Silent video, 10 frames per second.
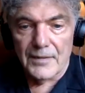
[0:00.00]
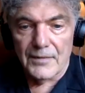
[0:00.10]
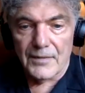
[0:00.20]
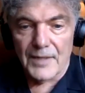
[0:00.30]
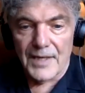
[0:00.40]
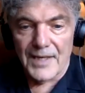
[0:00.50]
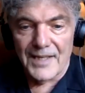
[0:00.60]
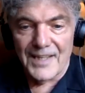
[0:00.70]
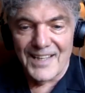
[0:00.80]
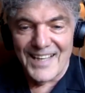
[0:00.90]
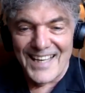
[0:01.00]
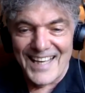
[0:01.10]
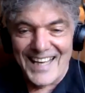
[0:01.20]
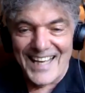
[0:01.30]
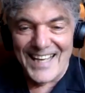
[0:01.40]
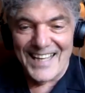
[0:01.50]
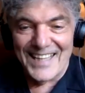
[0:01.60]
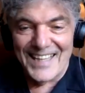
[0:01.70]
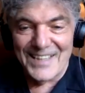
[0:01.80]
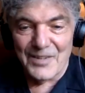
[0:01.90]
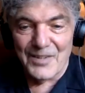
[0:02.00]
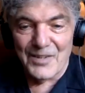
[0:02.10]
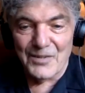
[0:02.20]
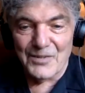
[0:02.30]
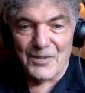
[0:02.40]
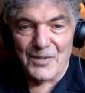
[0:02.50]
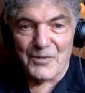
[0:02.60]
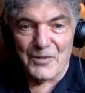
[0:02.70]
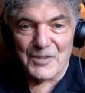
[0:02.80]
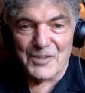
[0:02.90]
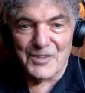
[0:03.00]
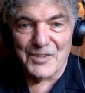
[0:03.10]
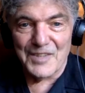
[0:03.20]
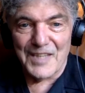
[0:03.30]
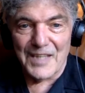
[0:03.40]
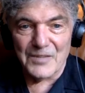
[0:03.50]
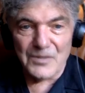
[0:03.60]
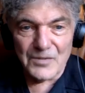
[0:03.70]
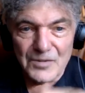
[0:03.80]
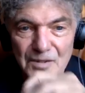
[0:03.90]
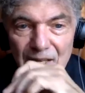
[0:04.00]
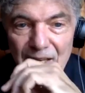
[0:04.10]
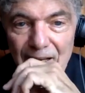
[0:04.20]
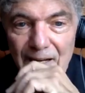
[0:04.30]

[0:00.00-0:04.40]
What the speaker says: Okay. And I'm going to go to the questions and answers.